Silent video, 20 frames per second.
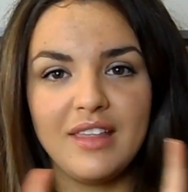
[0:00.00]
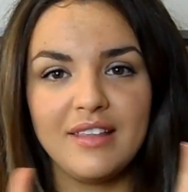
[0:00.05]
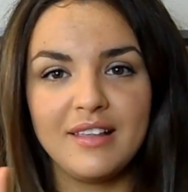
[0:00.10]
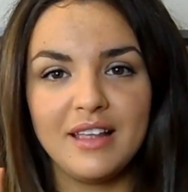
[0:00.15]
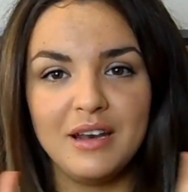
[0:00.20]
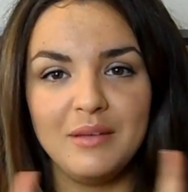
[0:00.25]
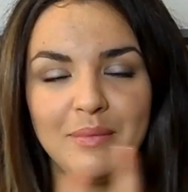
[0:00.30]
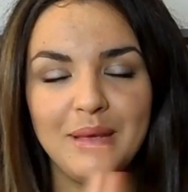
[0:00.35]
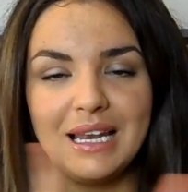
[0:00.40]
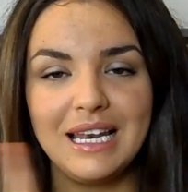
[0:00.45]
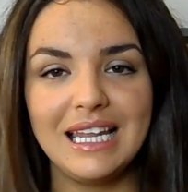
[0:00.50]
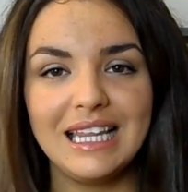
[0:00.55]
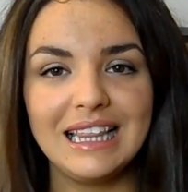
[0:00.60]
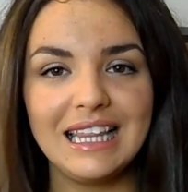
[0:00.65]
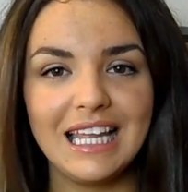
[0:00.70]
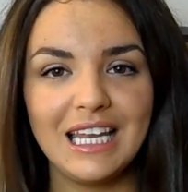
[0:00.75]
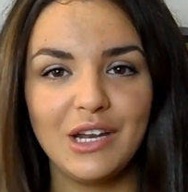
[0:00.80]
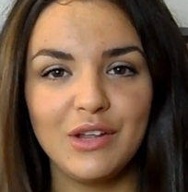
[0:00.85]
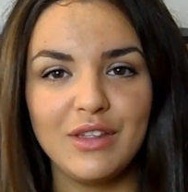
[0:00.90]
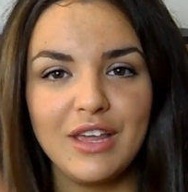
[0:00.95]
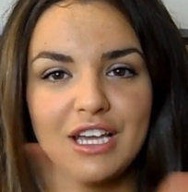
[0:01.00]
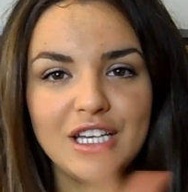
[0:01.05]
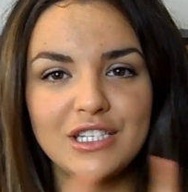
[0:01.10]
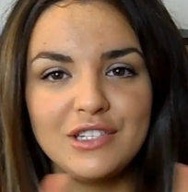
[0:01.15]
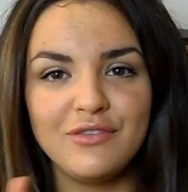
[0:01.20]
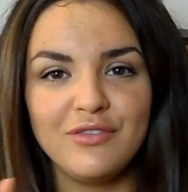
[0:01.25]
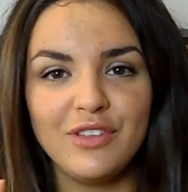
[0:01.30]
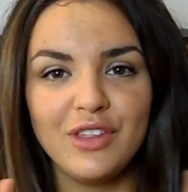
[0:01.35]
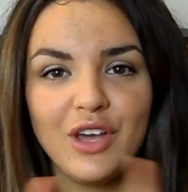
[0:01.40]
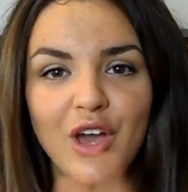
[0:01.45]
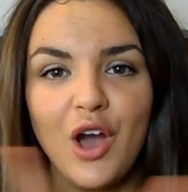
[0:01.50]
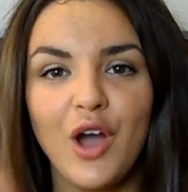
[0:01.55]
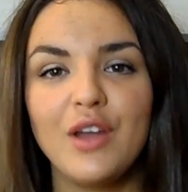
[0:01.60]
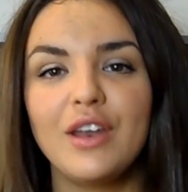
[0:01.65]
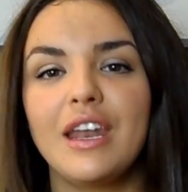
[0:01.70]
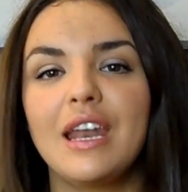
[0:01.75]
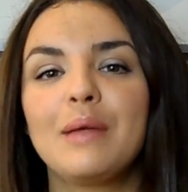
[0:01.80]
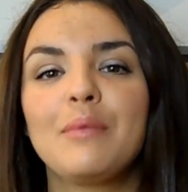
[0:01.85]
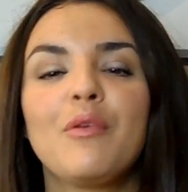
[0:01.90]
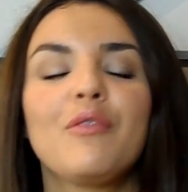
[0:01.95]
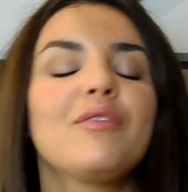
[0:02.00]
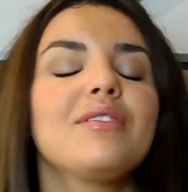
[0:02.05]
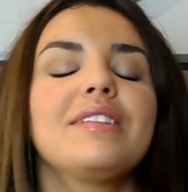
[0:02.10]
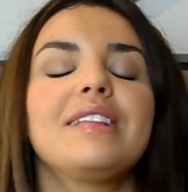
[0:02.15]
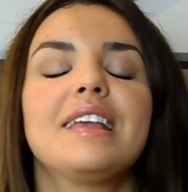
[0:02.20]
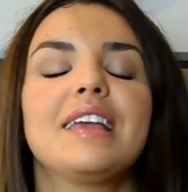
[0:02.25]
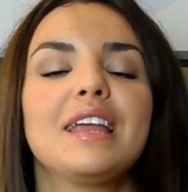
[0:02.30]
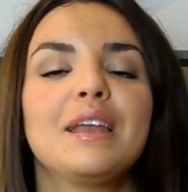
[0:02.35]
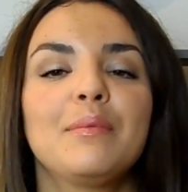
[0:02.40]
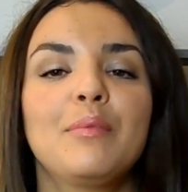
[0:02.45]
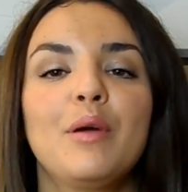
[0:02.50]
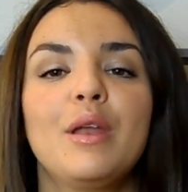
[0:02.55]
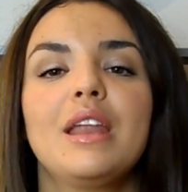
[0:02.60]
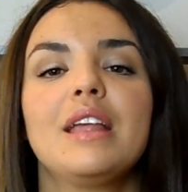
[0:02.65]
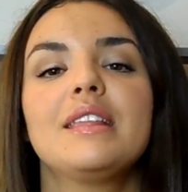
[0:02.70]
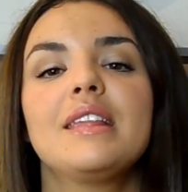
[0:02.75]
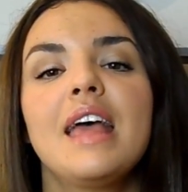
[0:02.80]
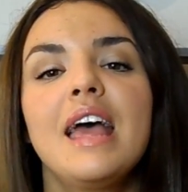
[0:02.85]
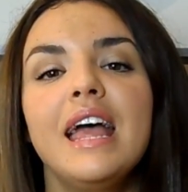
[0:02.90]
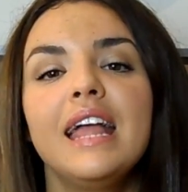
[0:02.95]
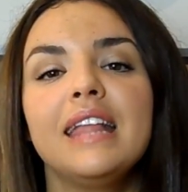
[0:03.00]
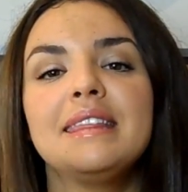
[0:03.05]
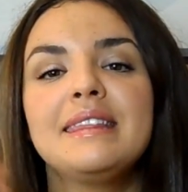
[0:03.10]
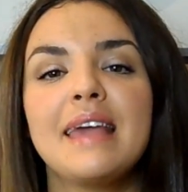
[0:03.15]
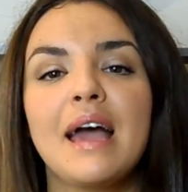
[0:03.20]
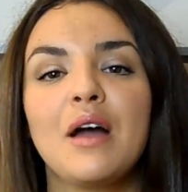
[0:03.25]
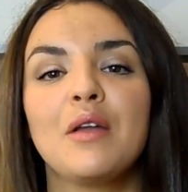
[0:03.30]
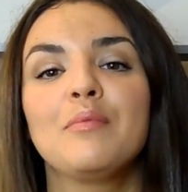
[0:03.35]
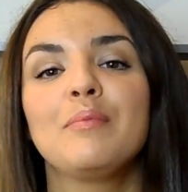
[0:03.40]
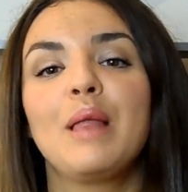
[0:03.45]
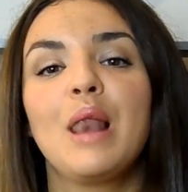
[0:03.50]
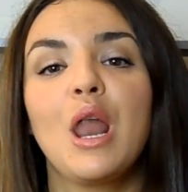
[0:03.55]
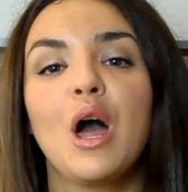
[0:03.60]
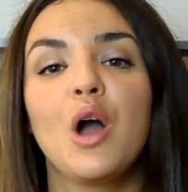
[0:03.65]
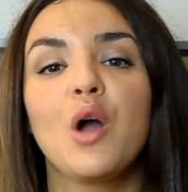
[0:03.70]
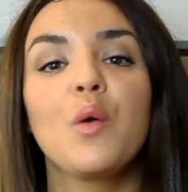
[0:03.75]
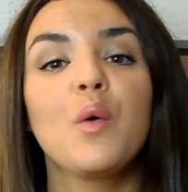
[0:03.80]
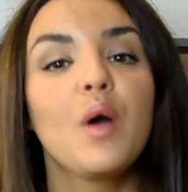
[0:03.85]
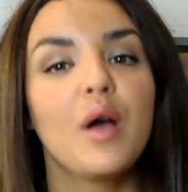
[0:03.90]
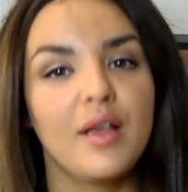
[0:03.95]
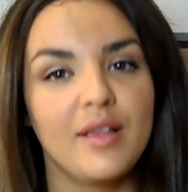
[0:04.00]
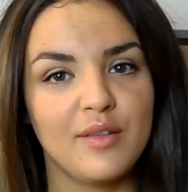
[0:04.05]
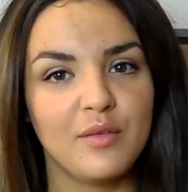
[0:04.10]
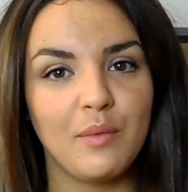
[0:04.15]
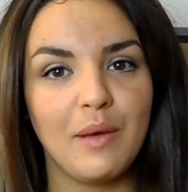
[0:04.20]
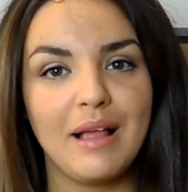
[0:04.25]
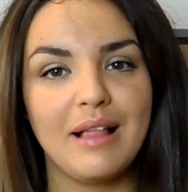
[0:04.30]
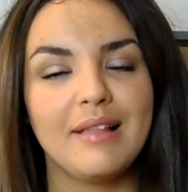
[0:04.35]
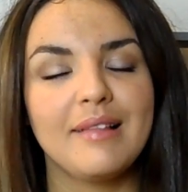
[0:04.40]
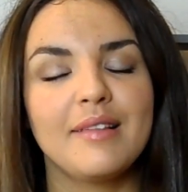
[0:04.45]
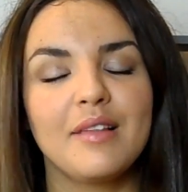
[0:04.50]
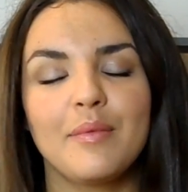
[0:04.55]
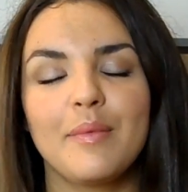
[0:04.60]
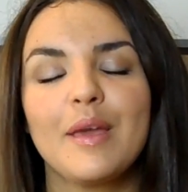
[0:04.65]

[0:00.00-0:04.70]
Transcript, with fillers: There's going to be a little annotation for the code, and I'm obviously going to put it down below as well,